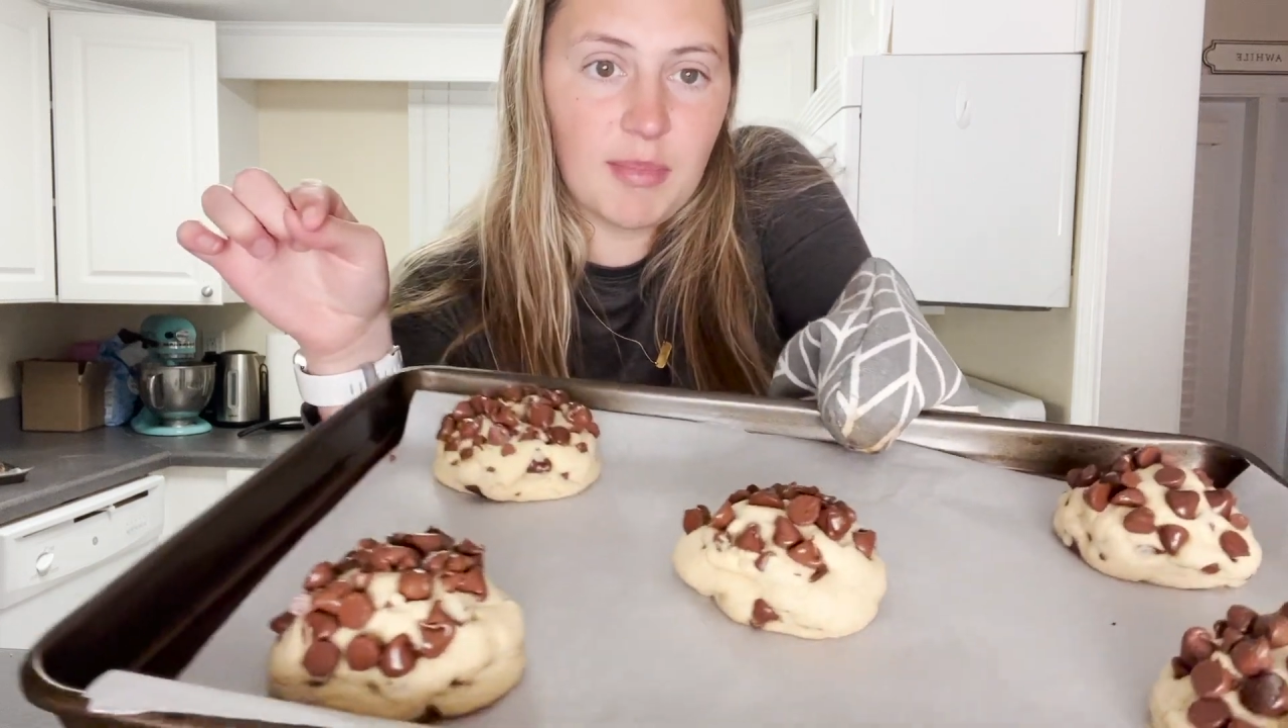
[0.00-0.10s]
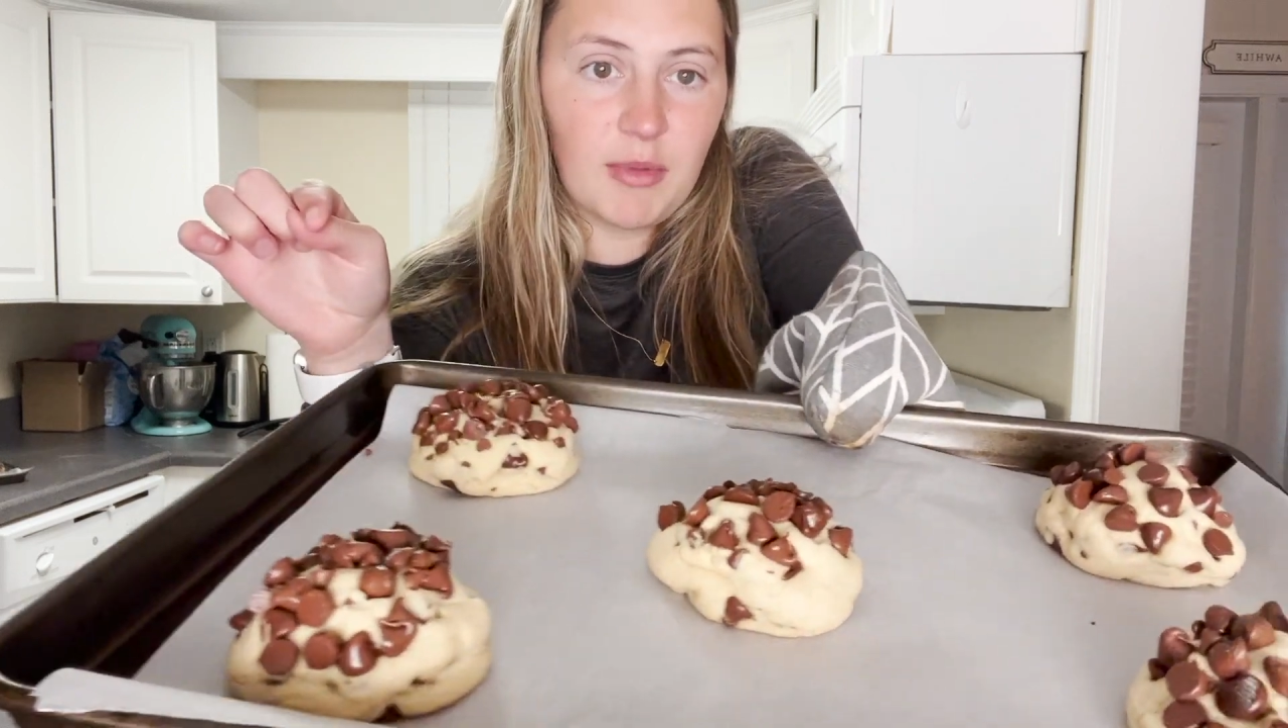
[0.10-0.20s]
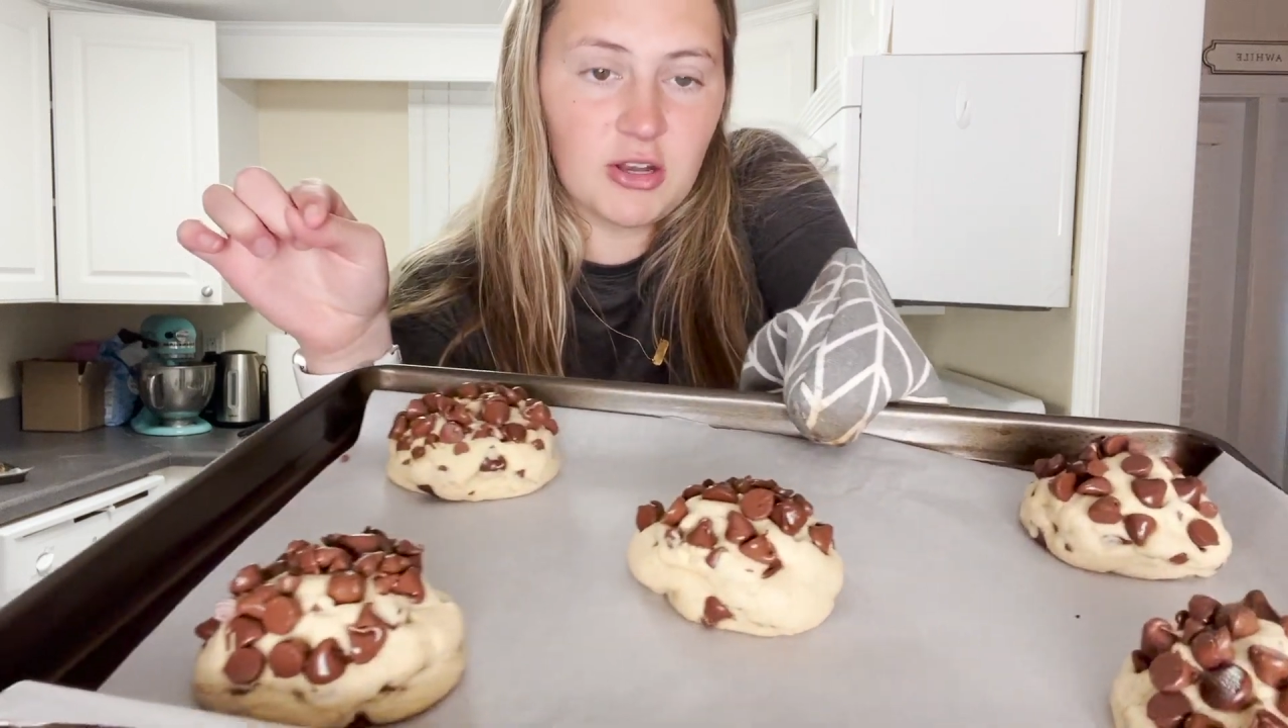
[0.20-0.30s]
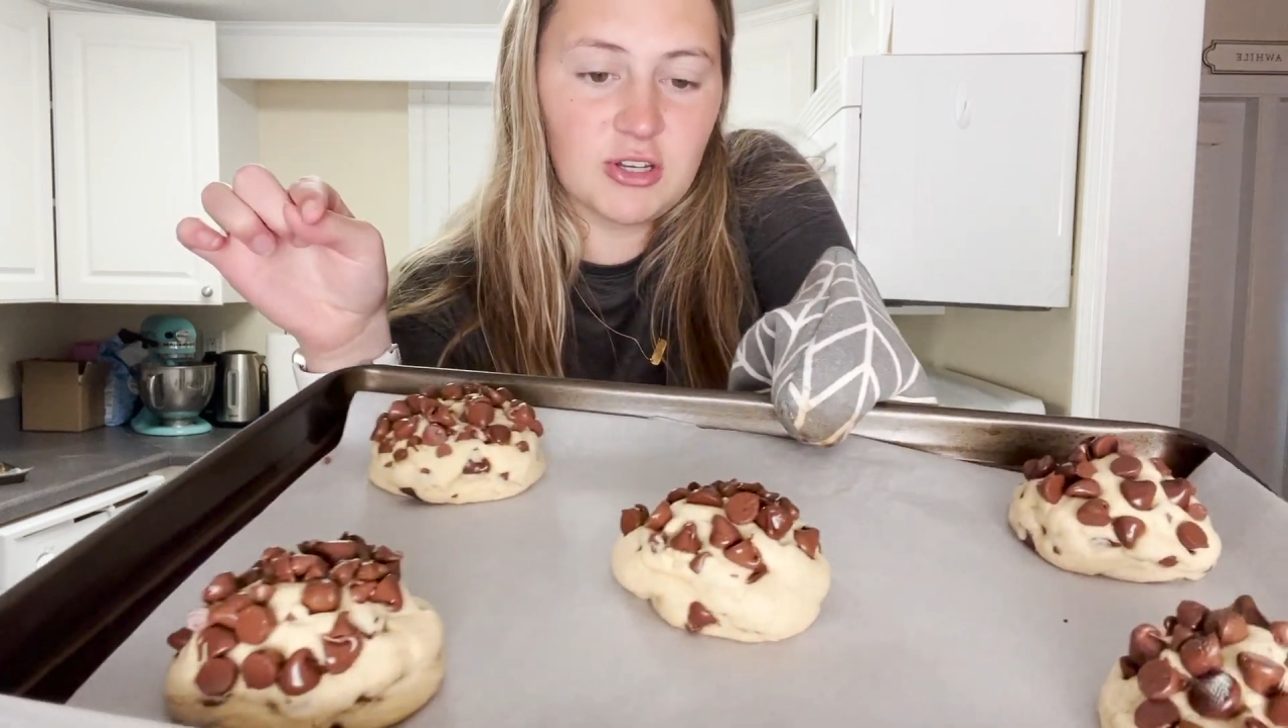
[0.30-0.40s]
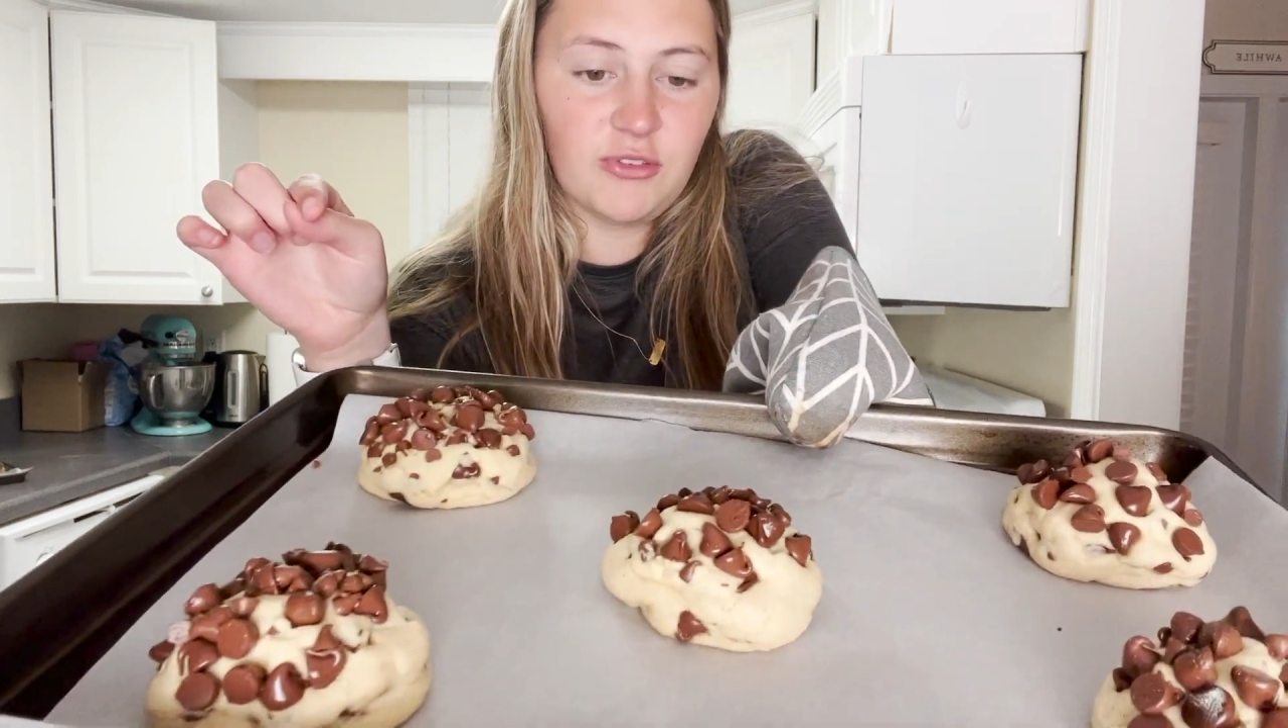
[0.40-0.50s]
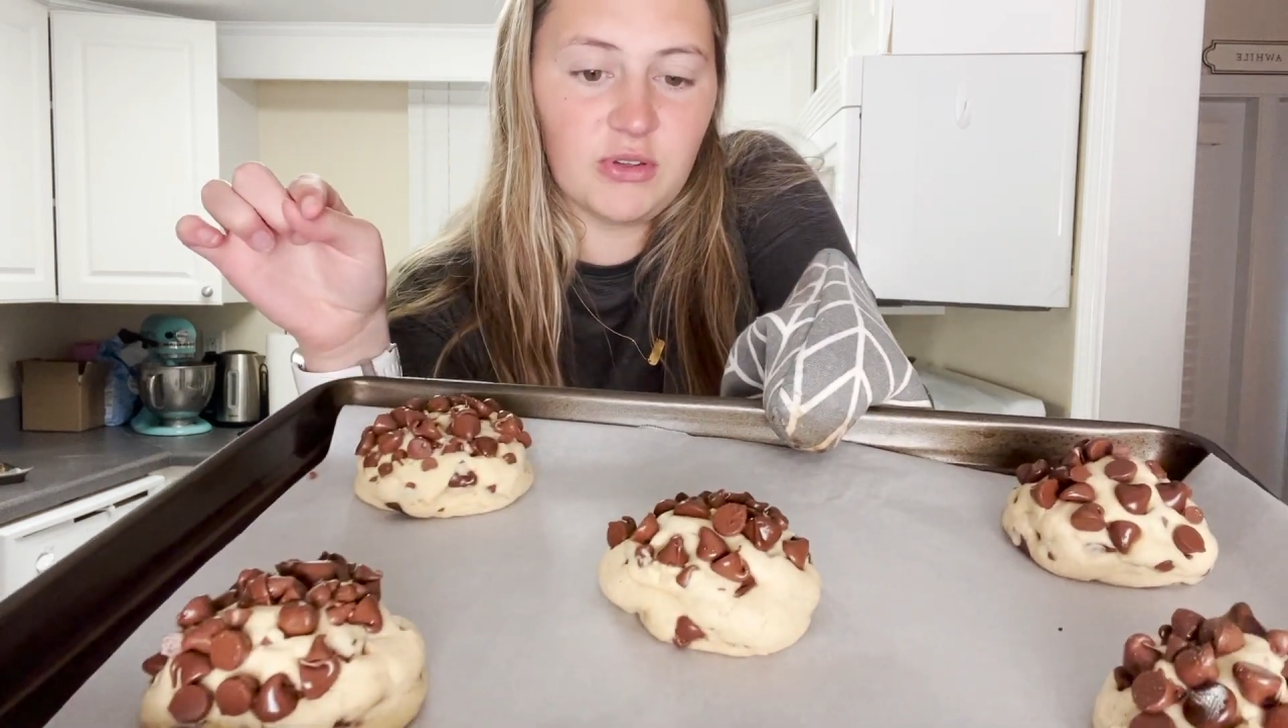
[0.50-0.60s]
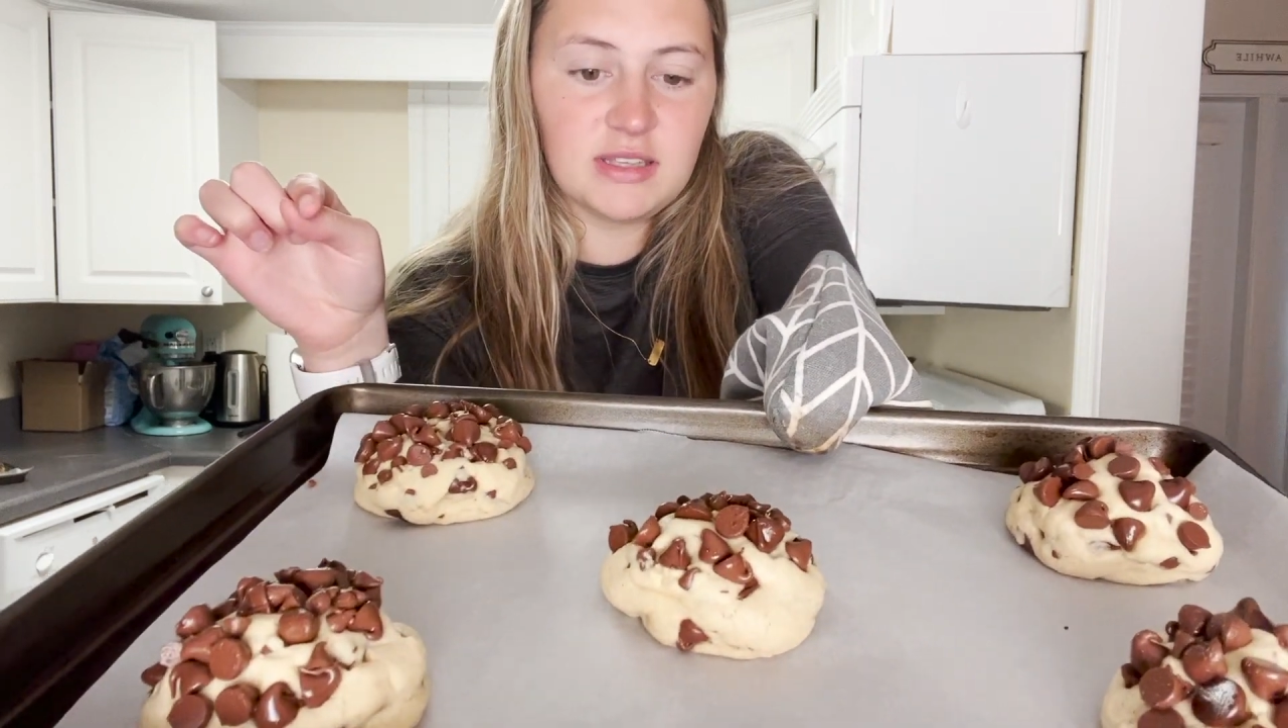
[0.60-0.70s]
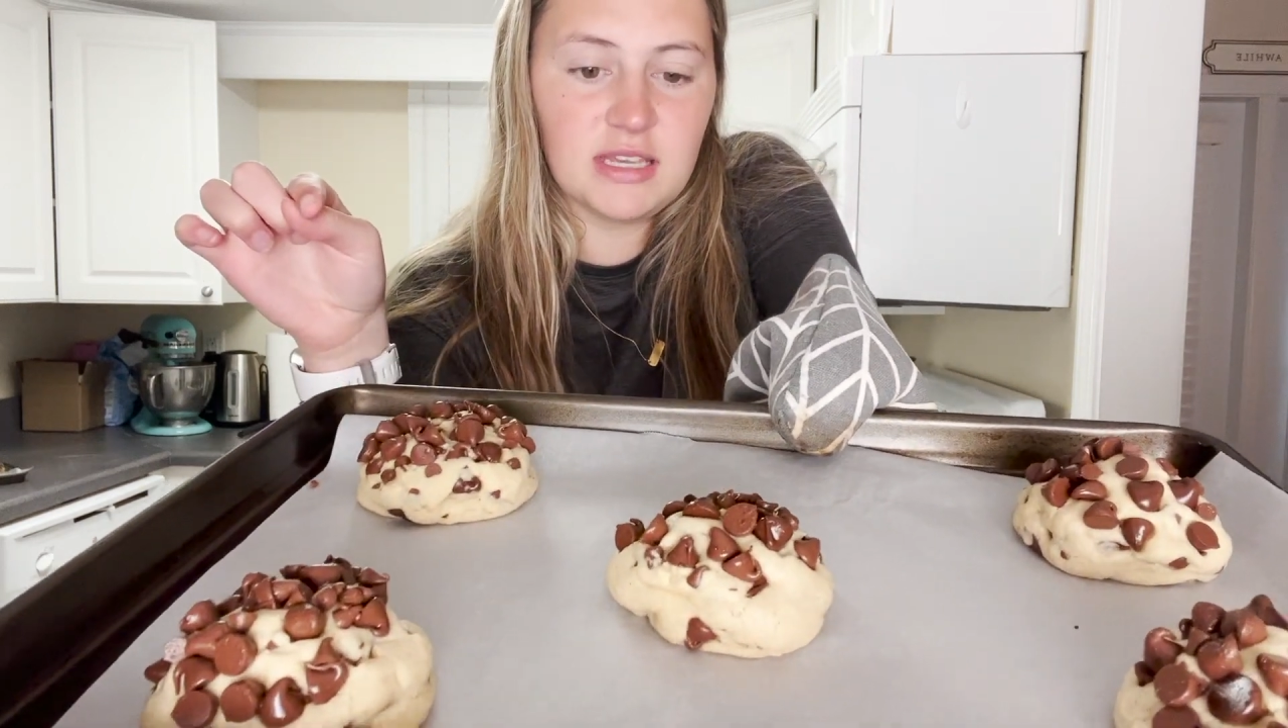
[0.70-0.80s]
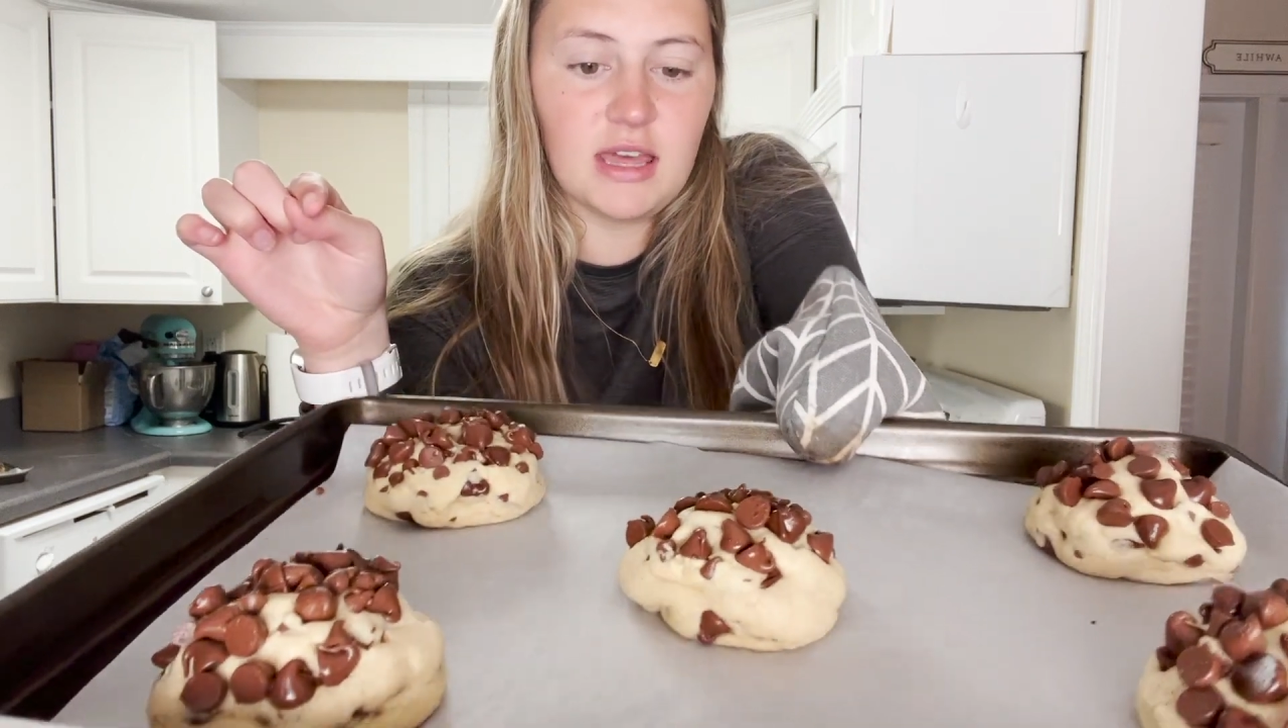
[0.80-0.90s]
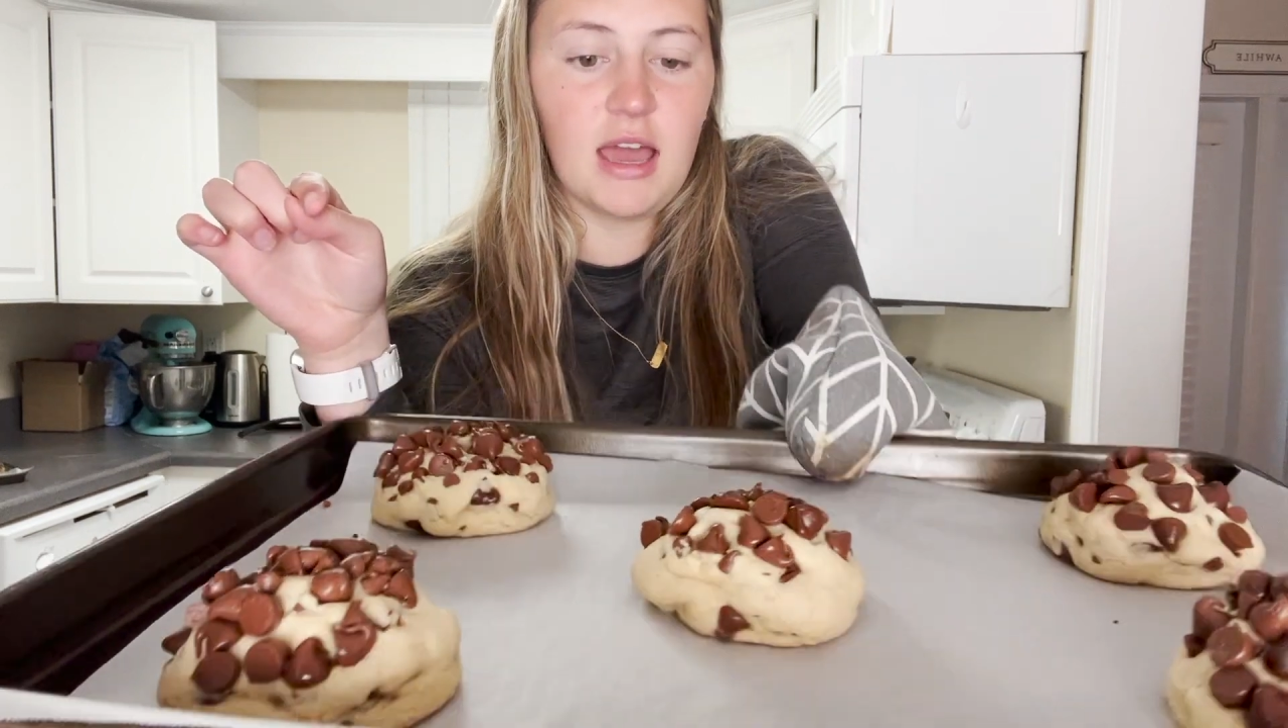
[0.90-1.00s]
I'm not sure if you can
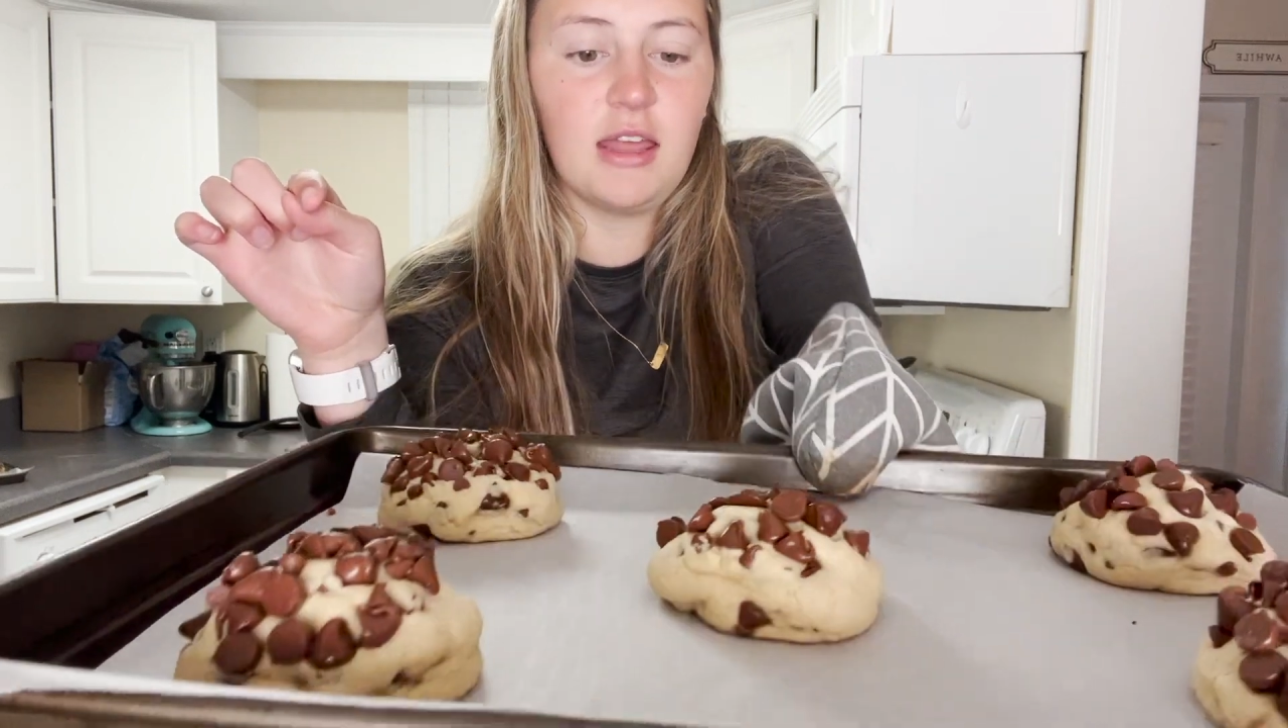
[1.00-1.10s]
see that,